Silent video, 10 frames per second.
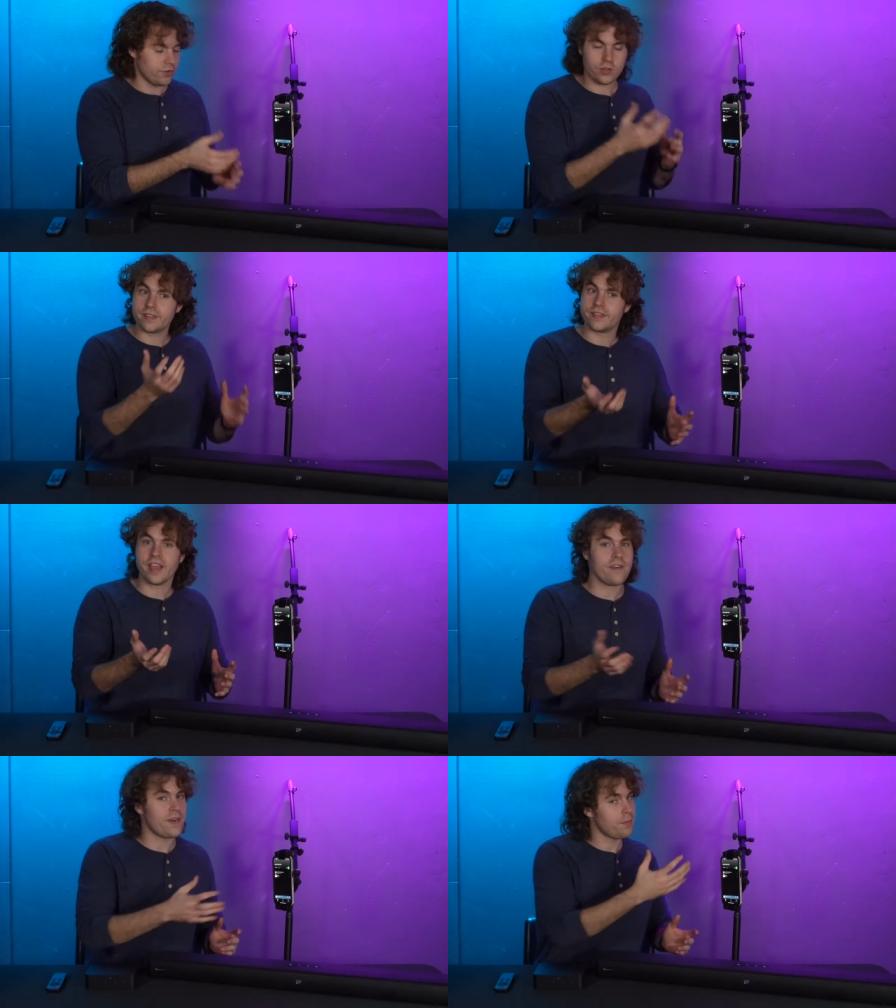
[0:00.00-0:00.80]
So let's
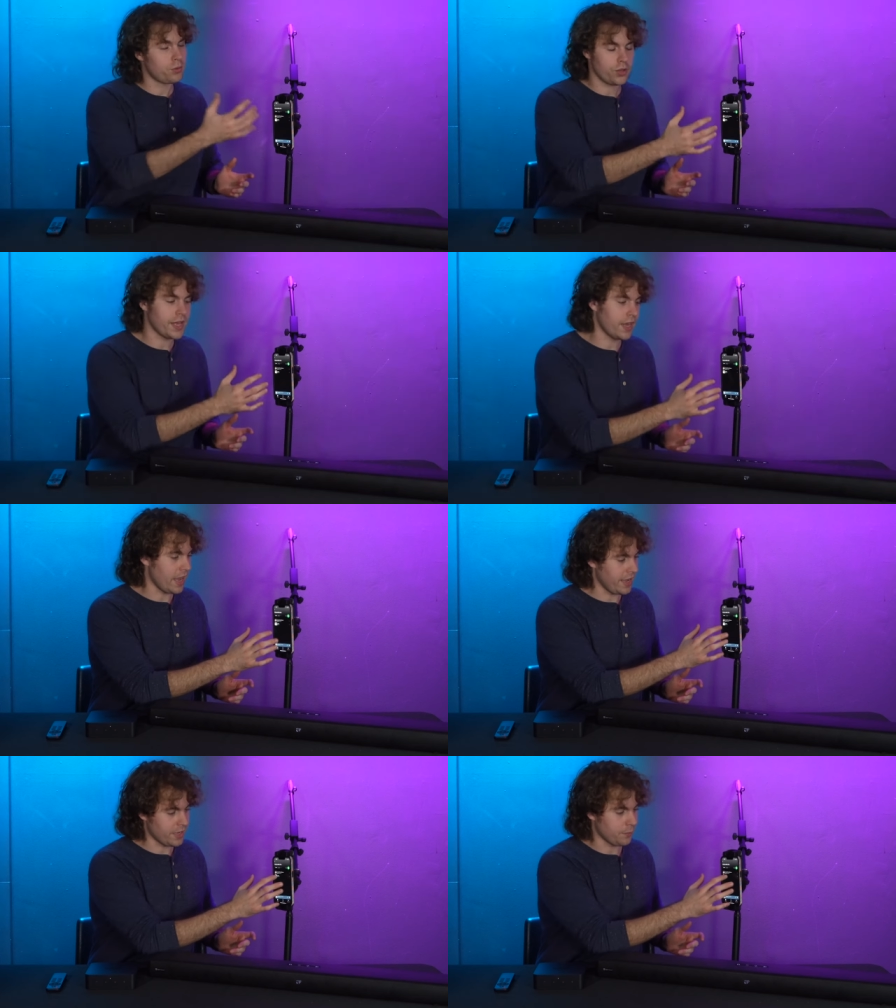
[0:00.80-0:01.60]
say if I'm
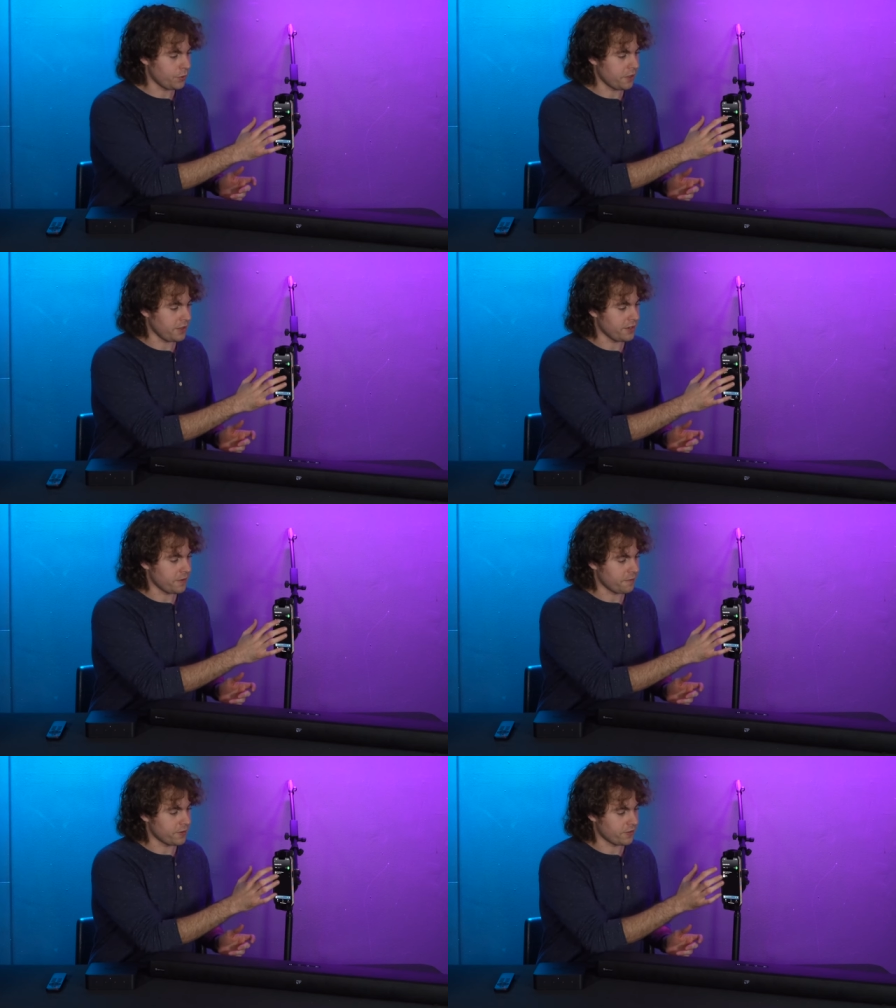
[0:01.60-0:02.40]
playing a completely
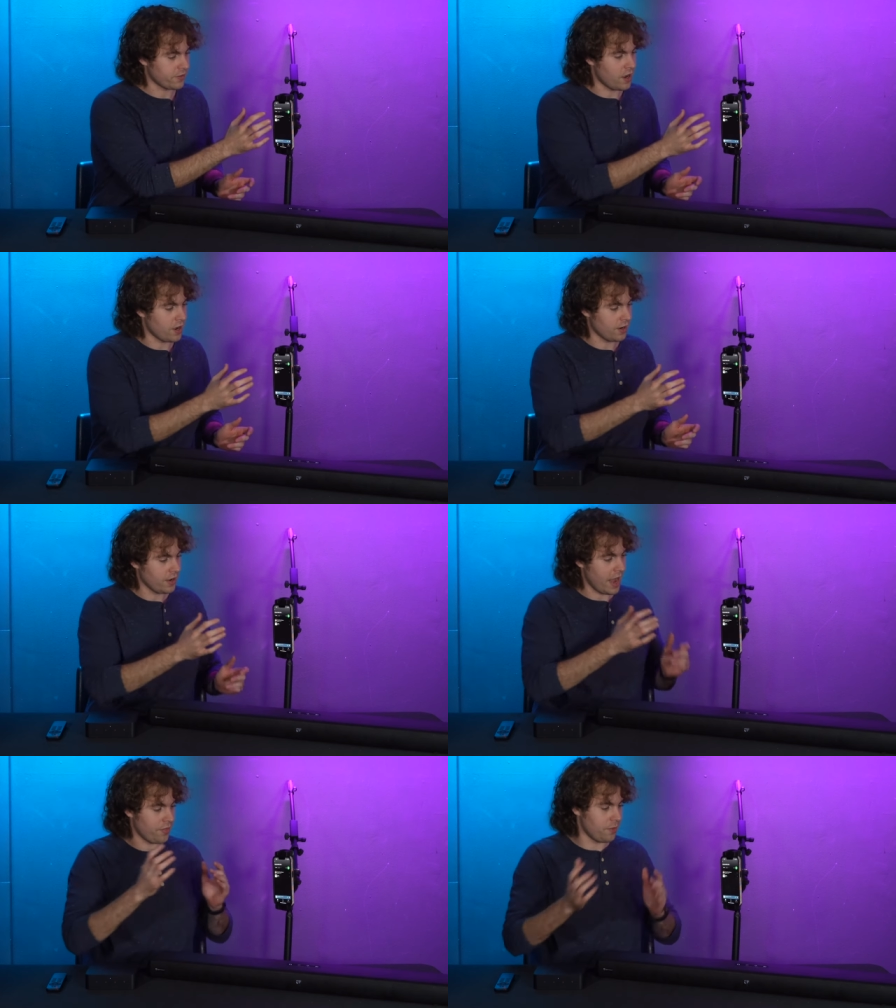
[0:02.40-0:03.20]
different
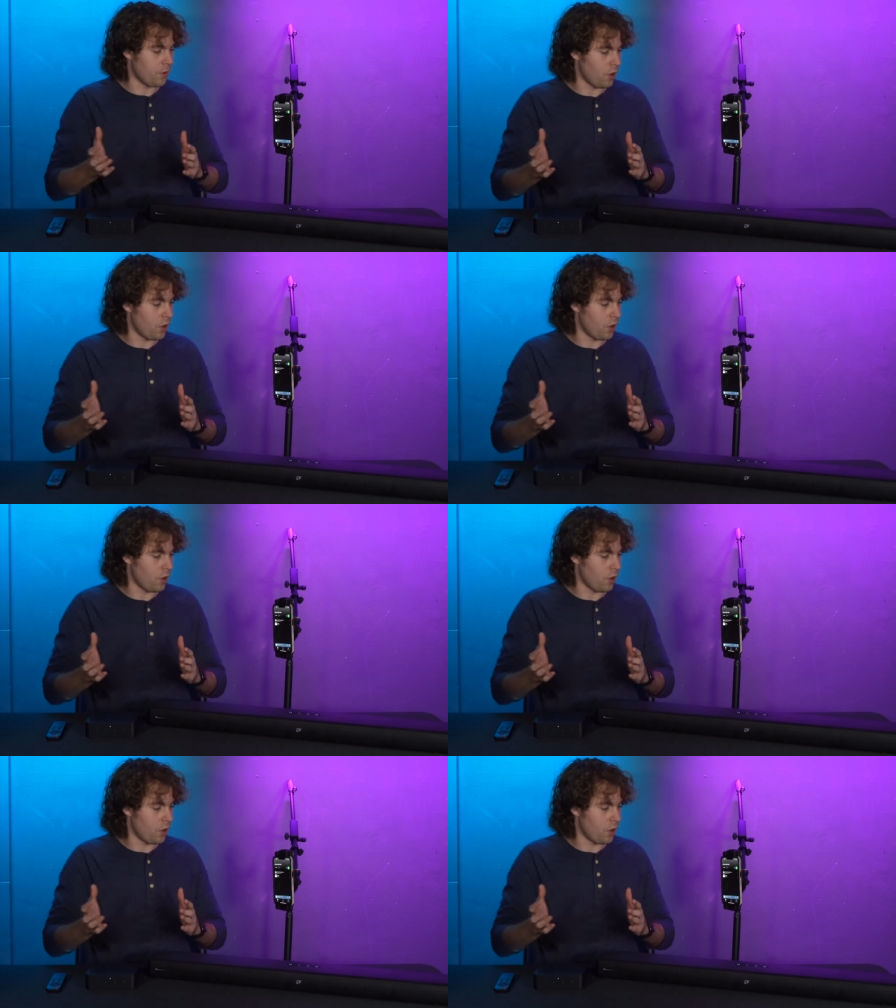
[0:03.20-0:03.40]
song at the